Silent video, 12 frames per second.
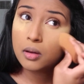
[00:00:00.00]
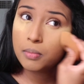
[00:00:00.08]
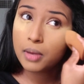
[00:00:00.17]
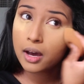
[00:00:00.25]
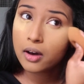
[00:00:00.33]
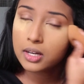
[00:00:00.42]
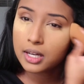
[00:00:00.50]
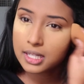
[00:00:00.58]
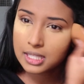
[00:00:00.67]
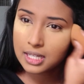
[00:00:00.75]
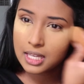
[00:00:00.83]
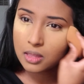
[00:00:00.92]
powder
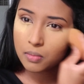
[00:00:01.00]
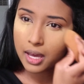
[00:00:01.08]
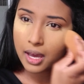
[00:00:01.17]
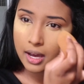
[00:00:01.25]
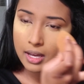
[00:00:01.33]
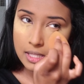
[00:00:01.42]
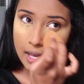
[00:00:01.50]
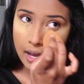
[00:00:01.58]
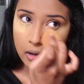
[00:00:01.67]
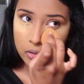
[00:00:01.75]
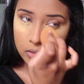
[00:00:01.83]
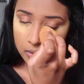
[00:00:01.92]
underneath my eyes
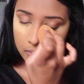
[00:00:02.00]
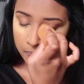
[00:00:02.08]
out.